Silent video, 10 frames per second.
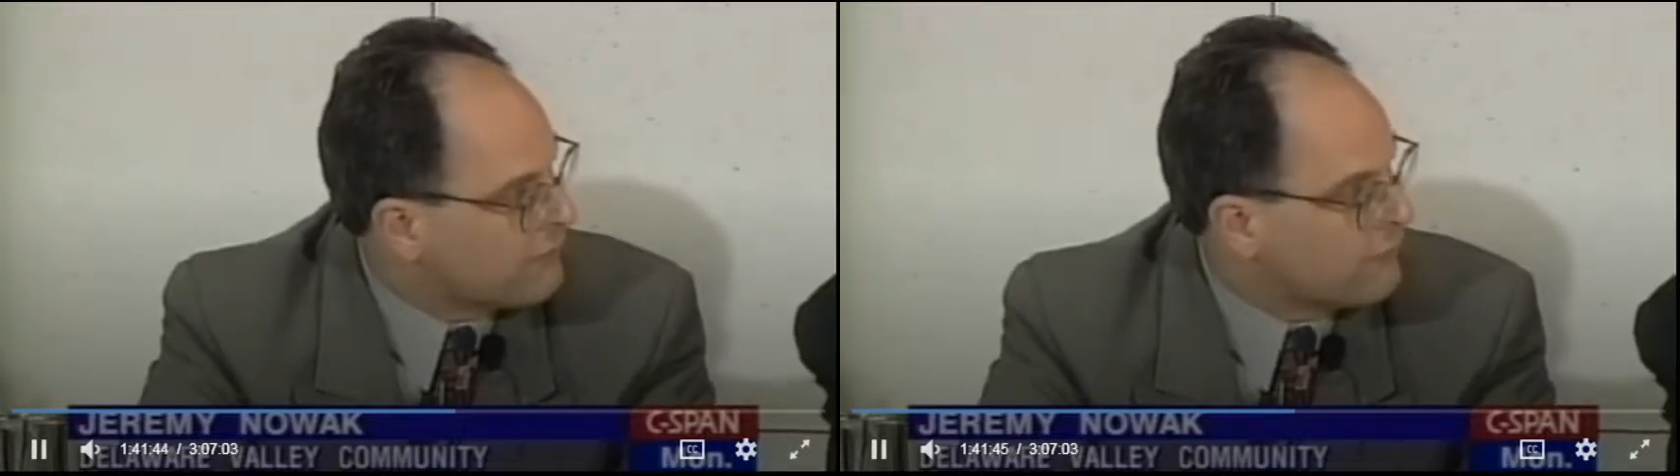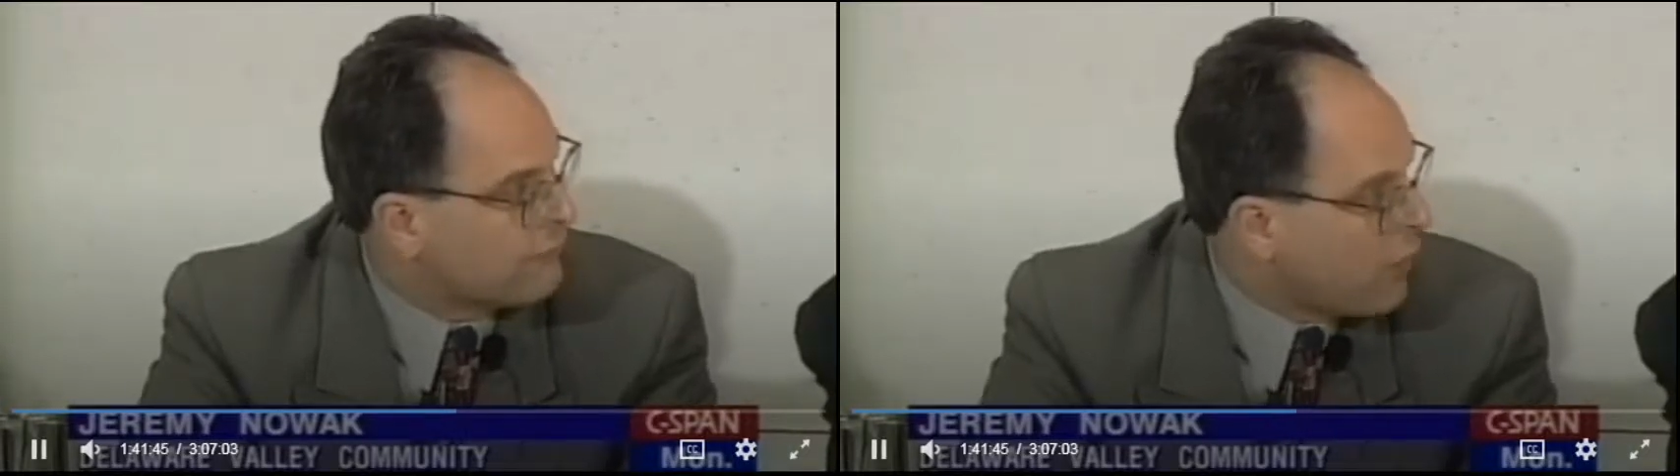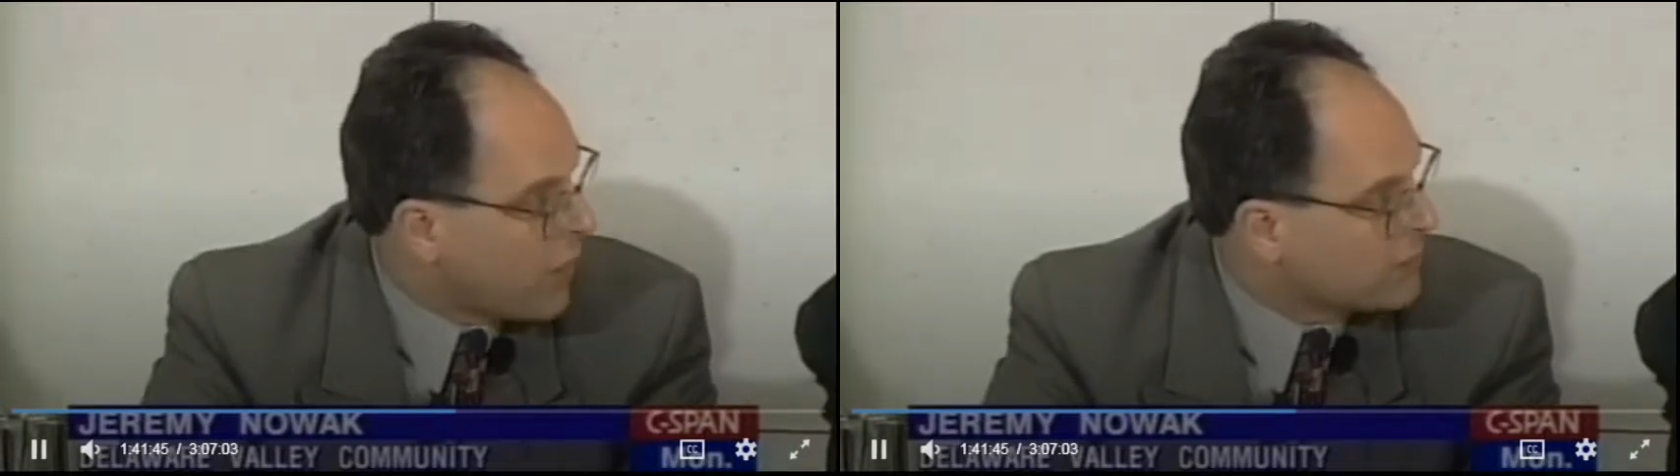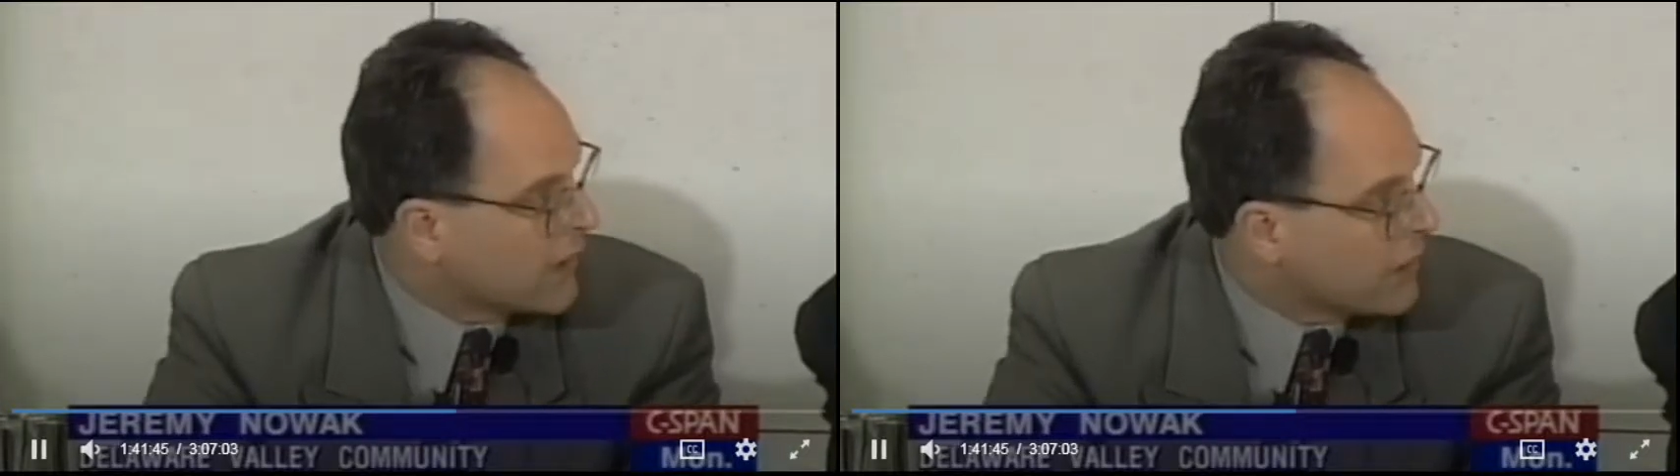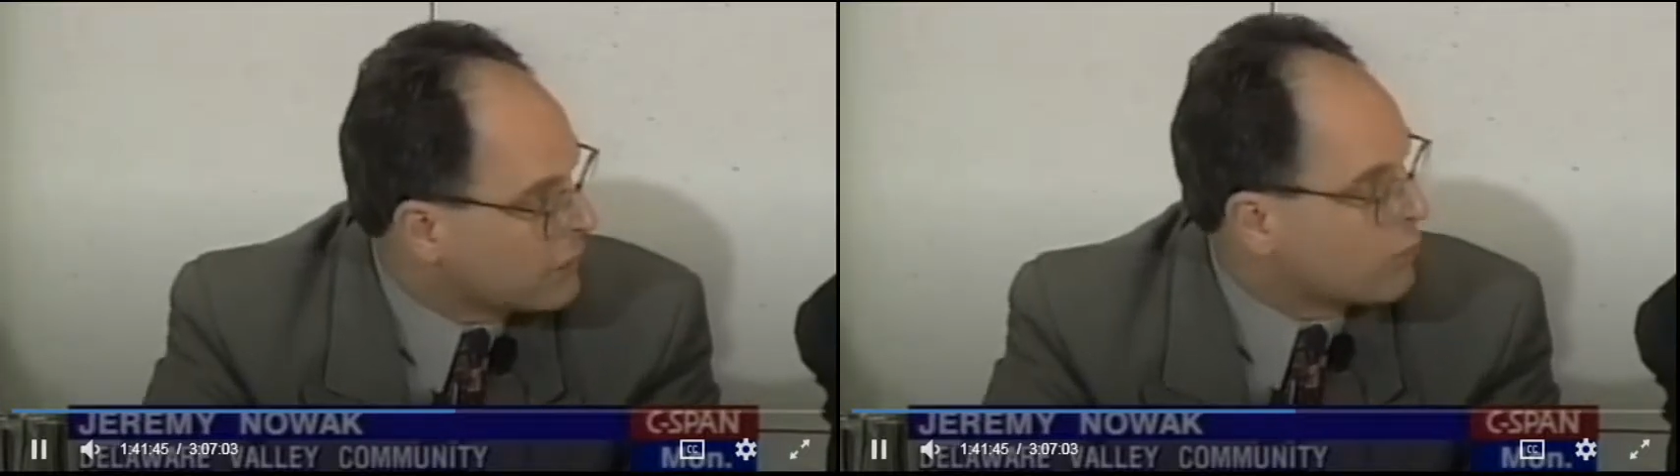
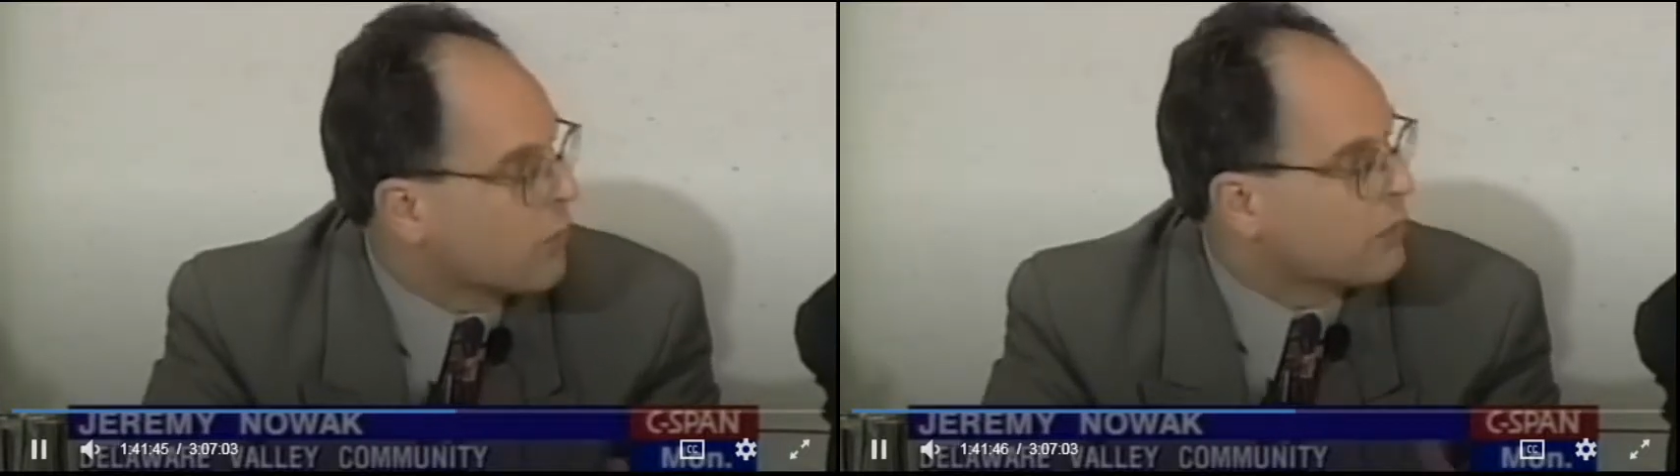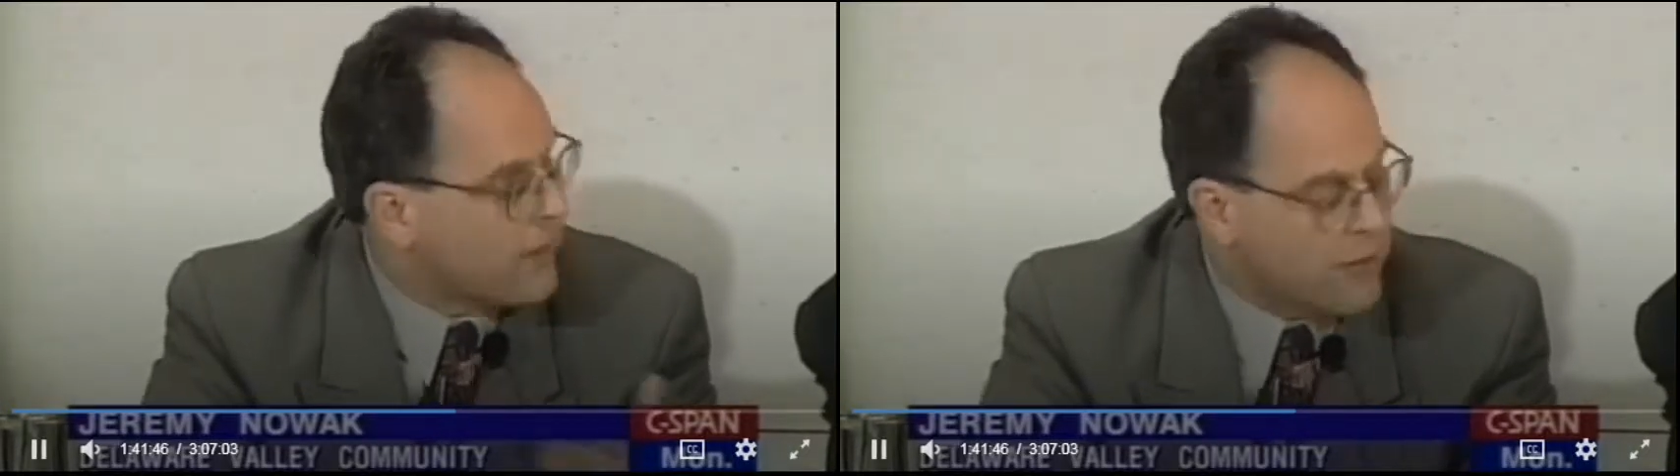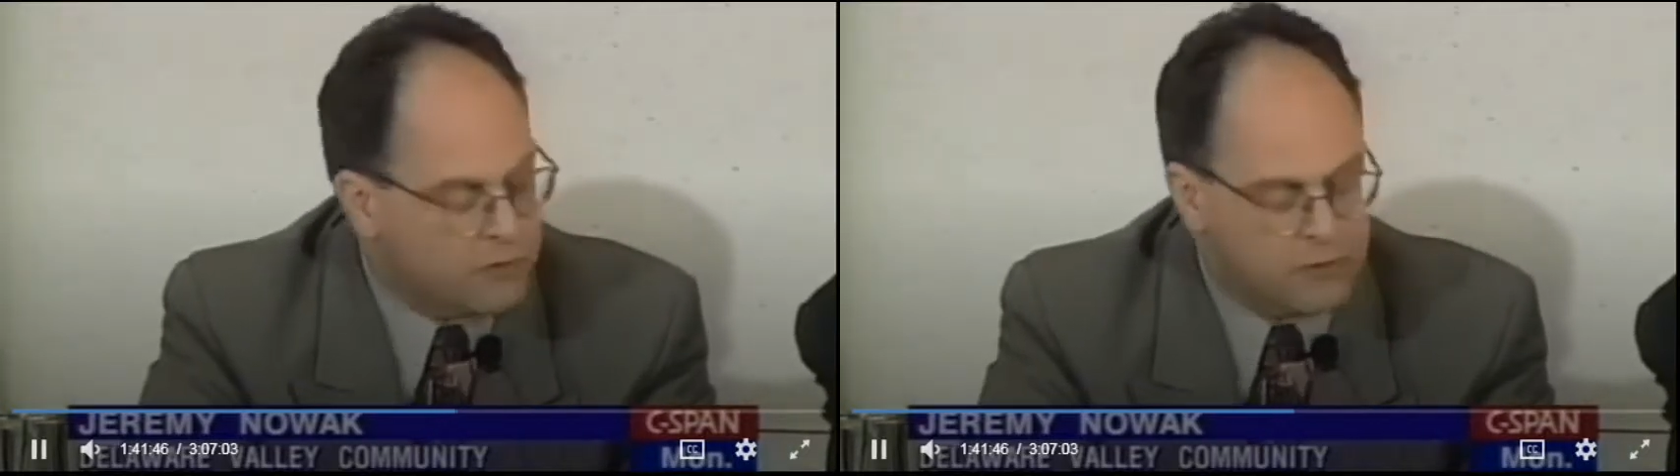farmland or worry about